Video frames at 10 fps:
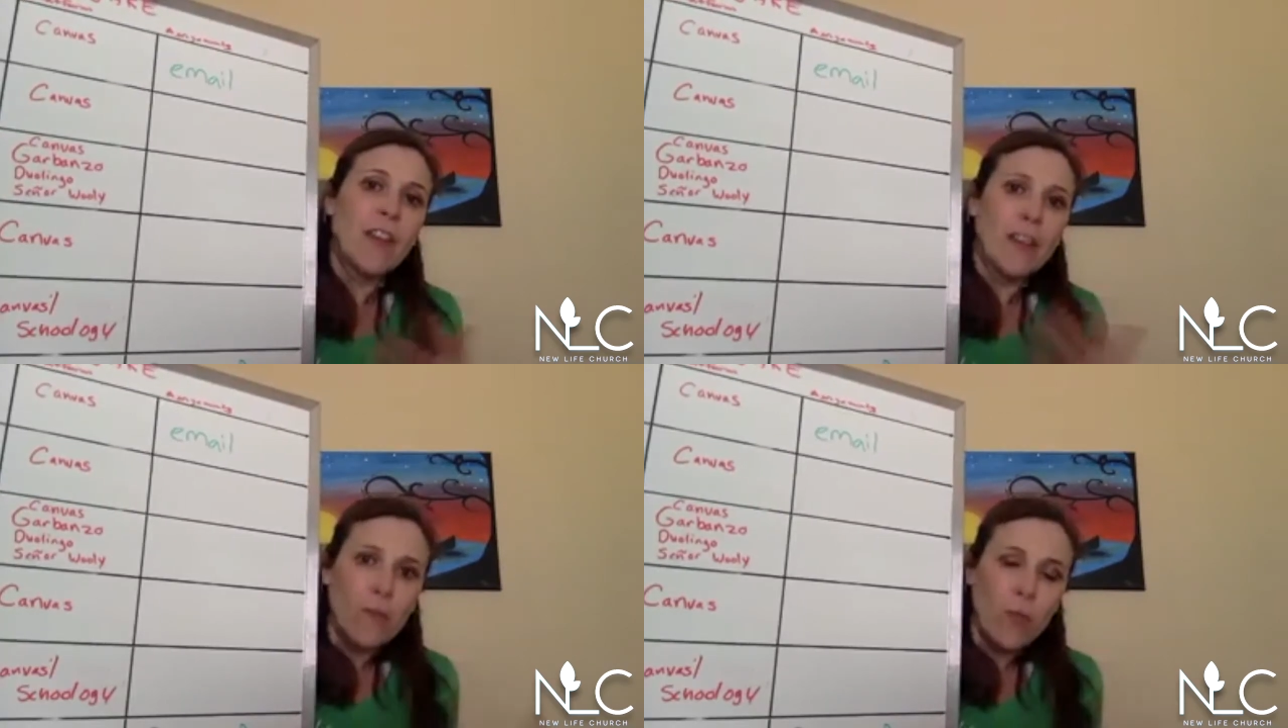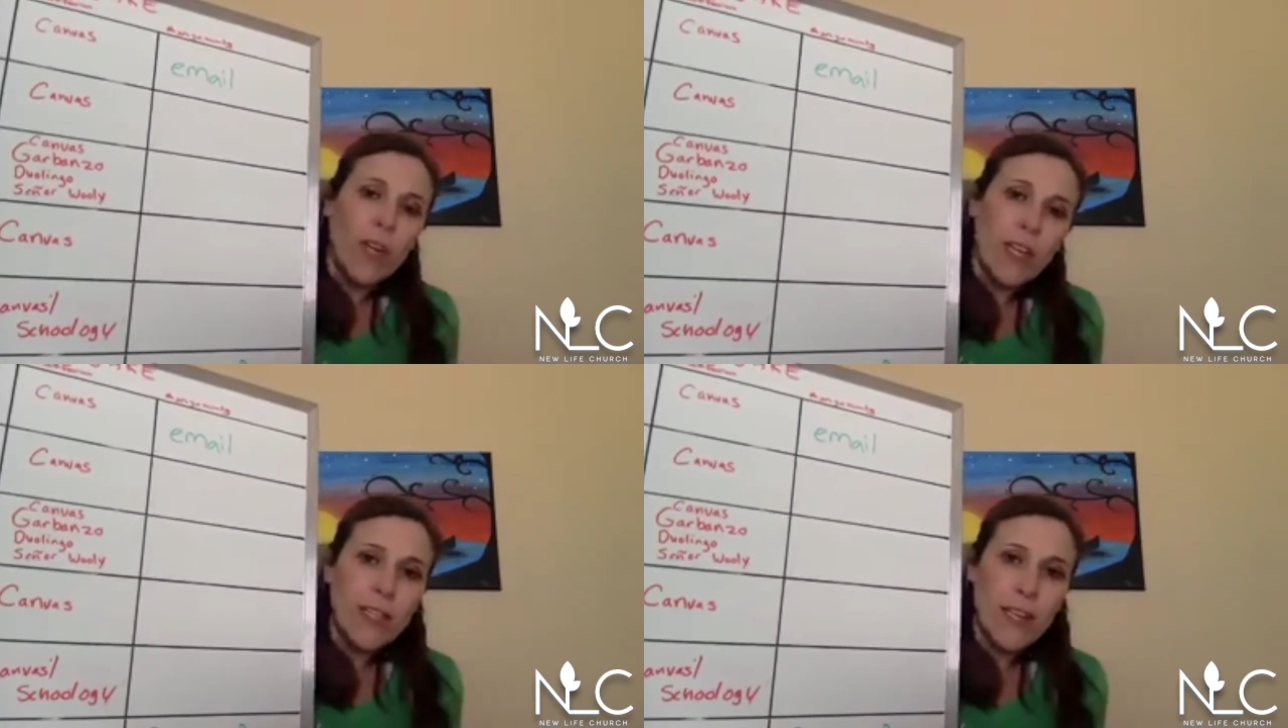when he
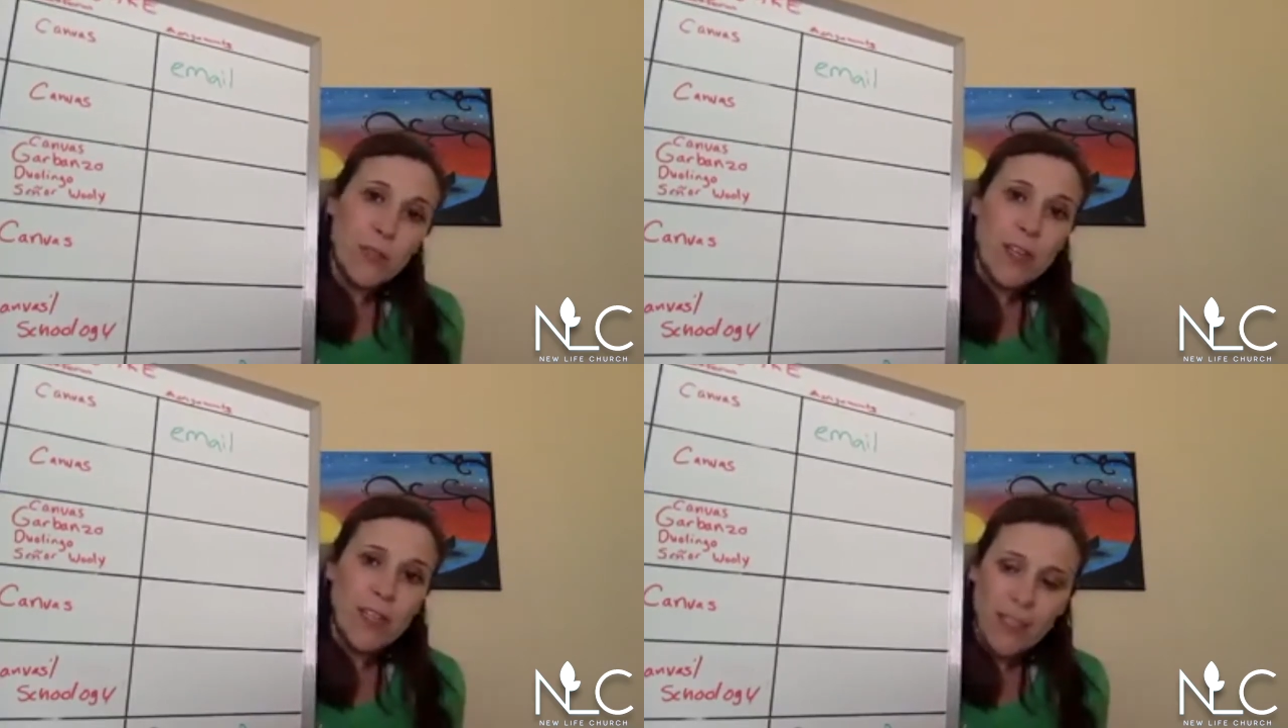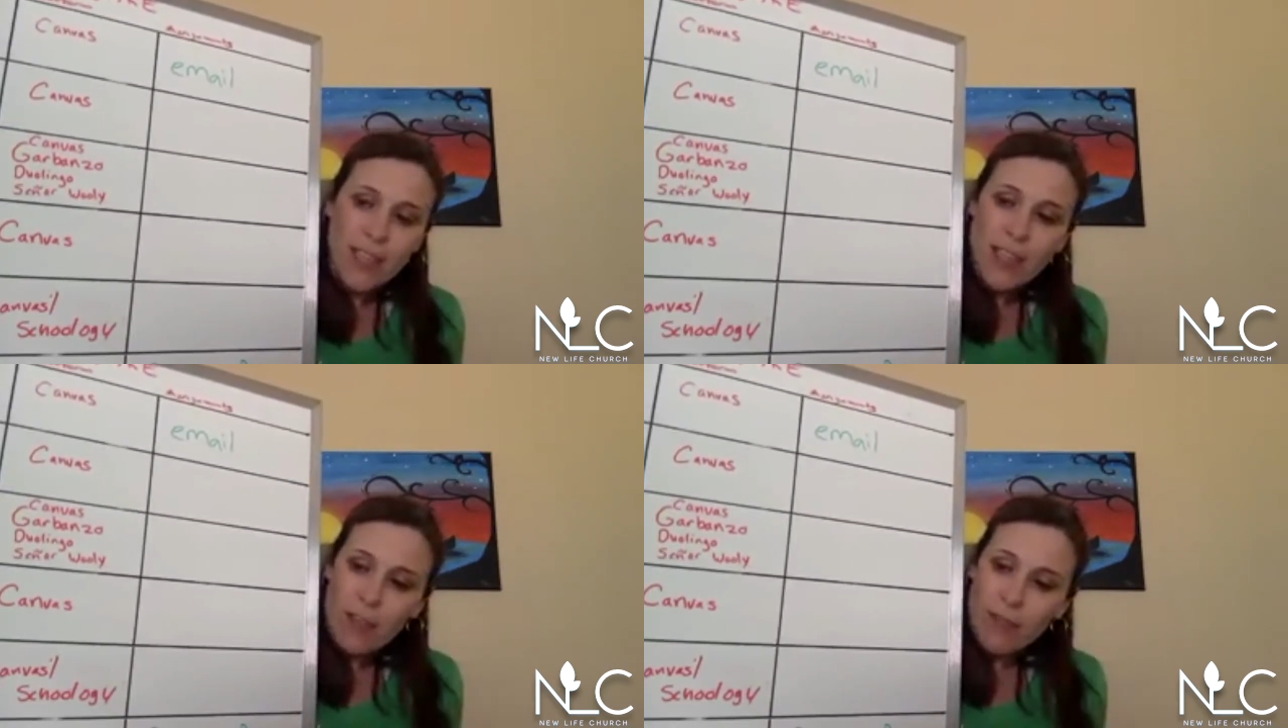does erase it,
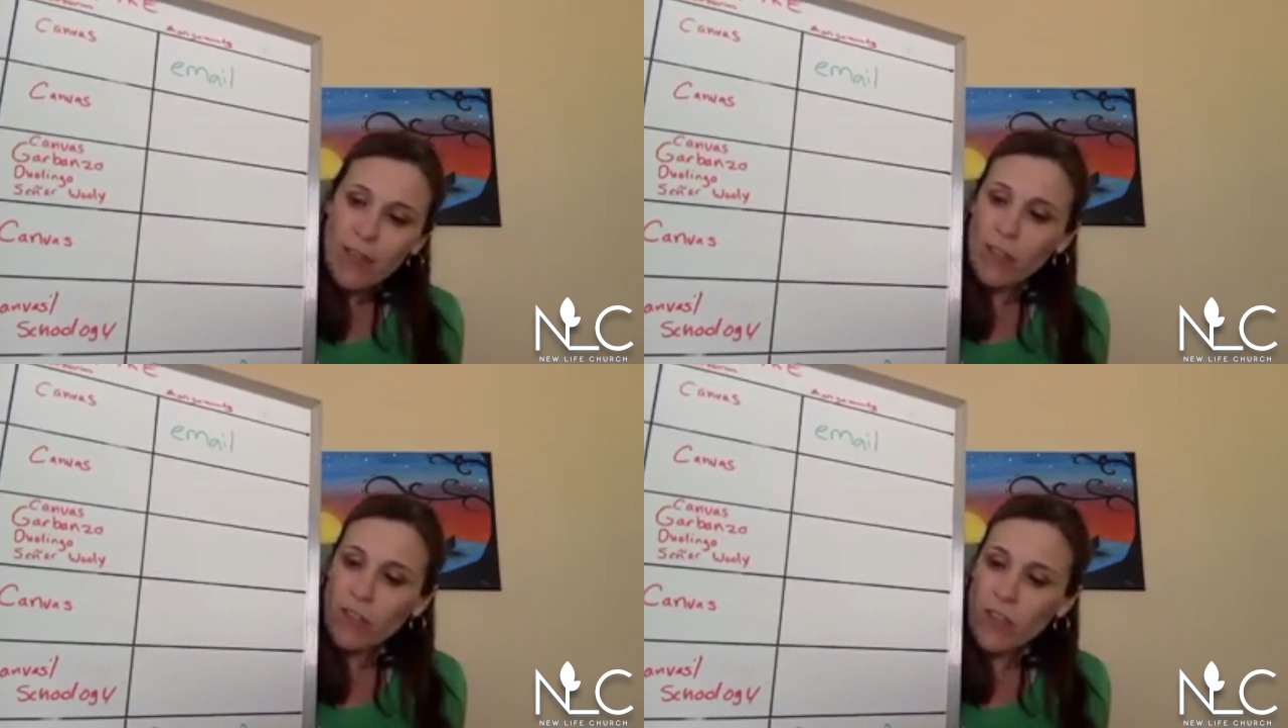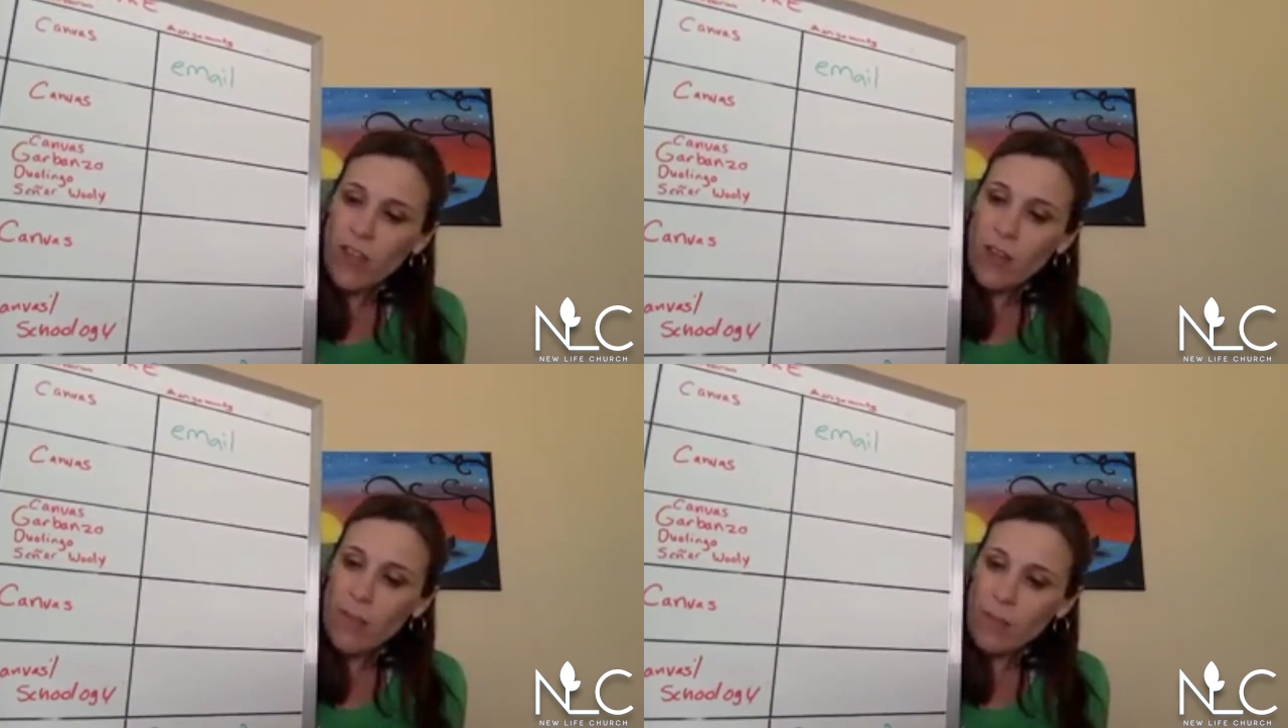he feels
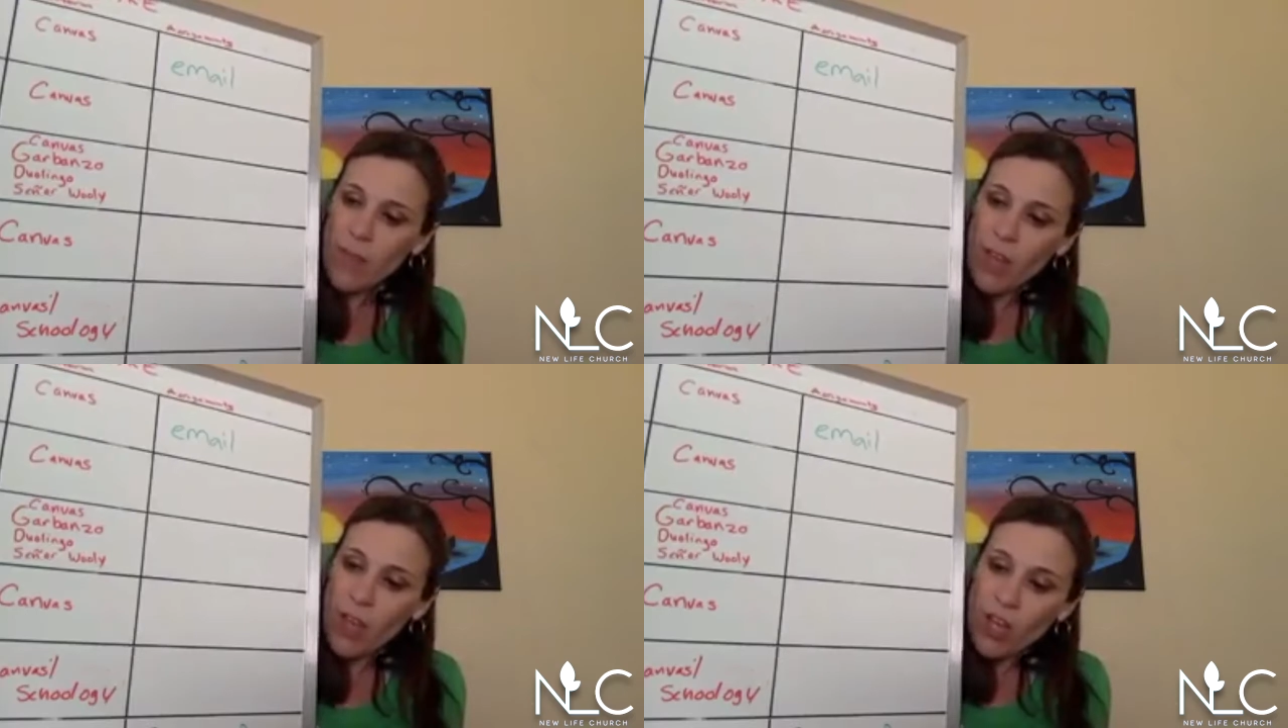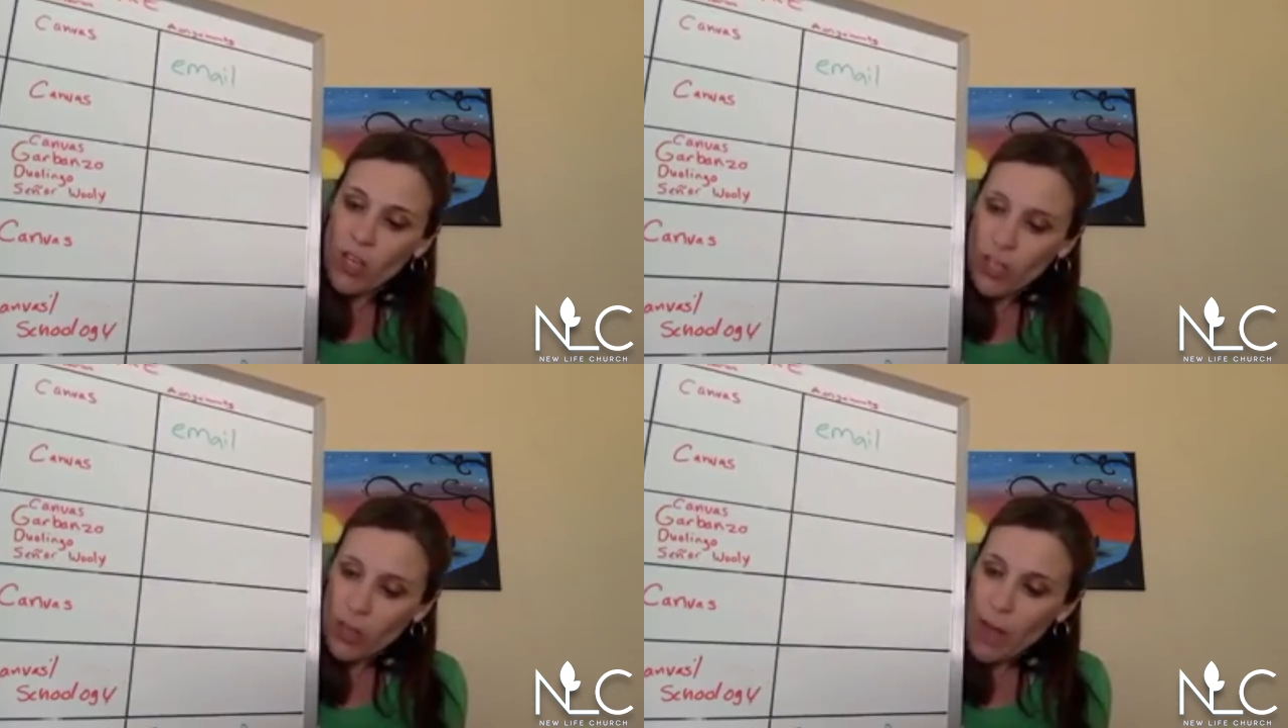good
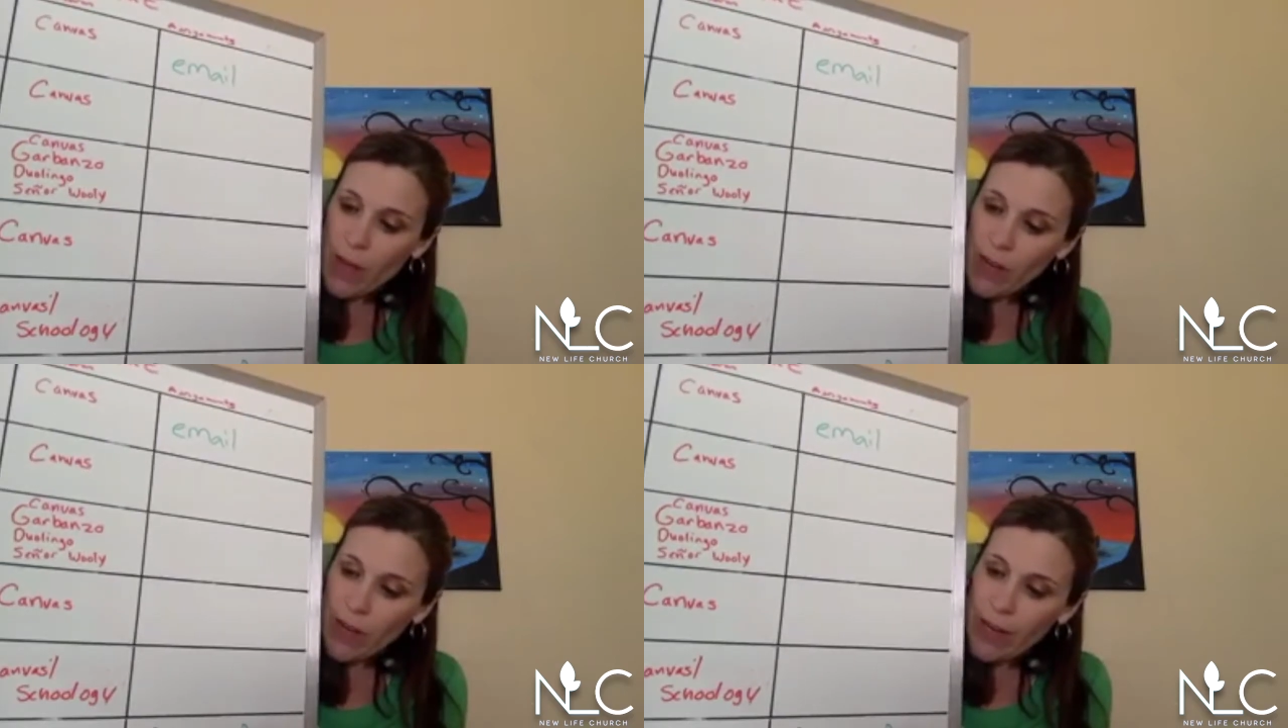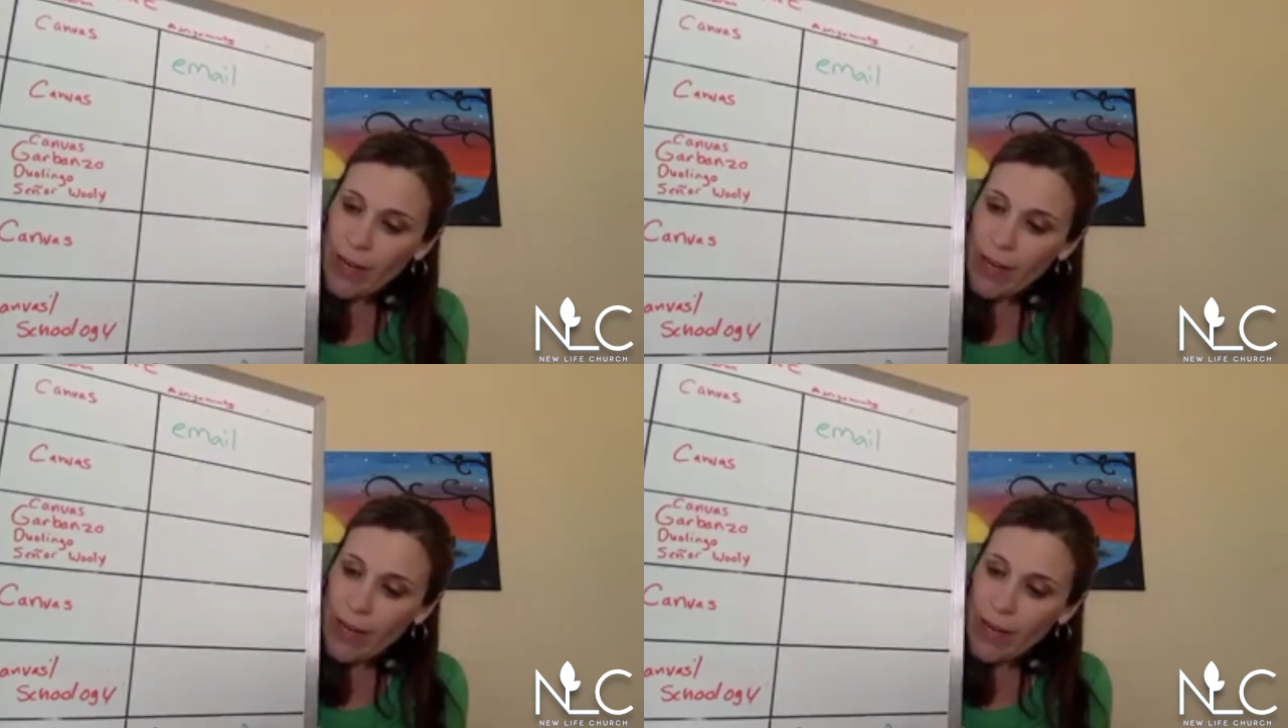about it.